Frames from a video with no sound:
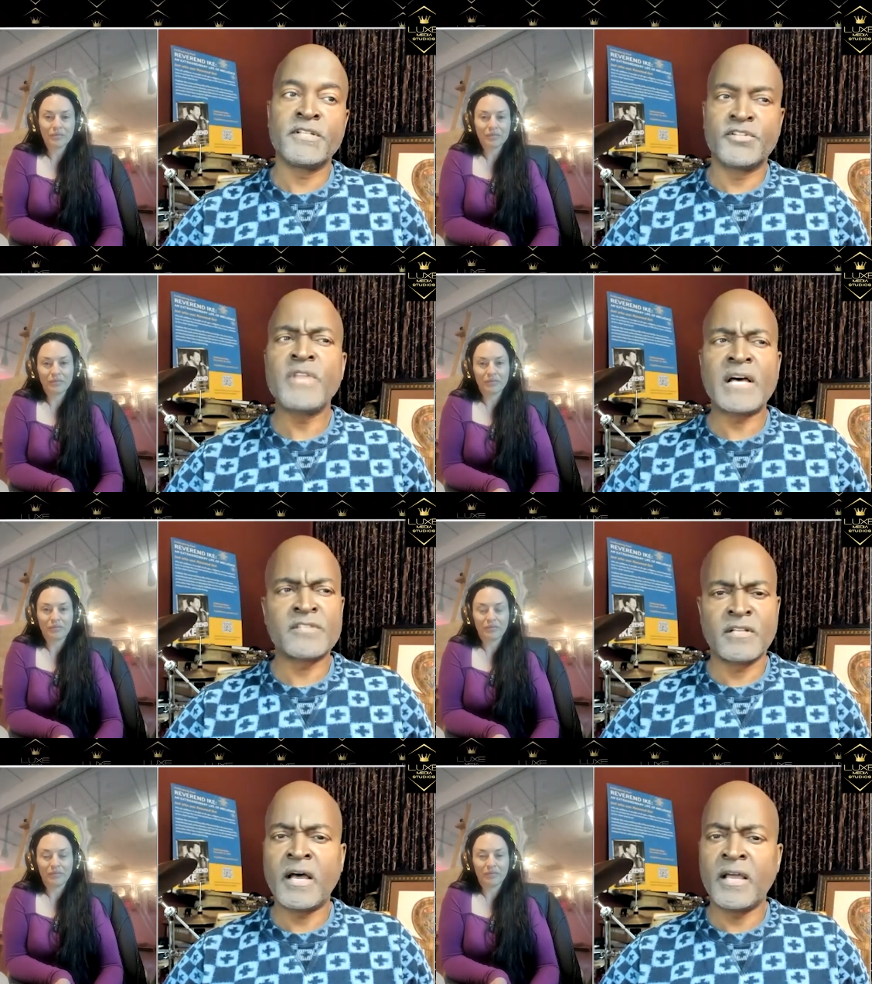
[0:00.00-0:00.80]

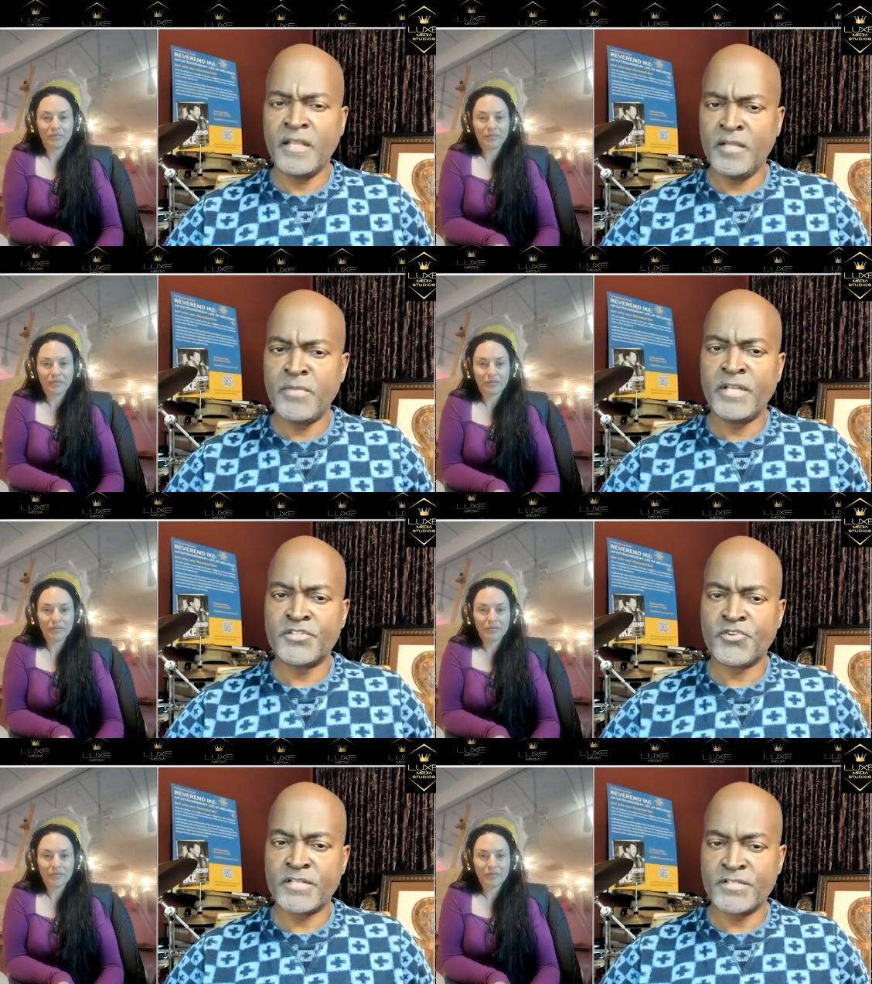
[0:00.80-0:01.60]
Speaker 1: 2009, he made his
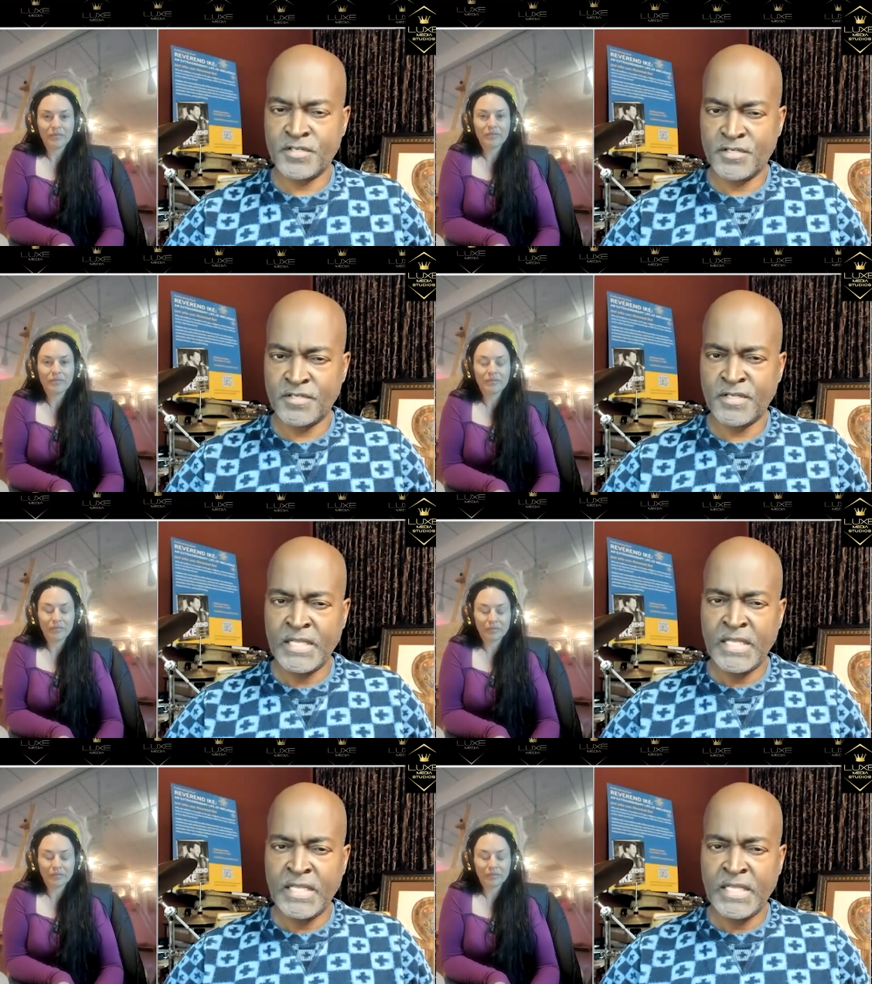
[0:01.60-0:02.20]
transition.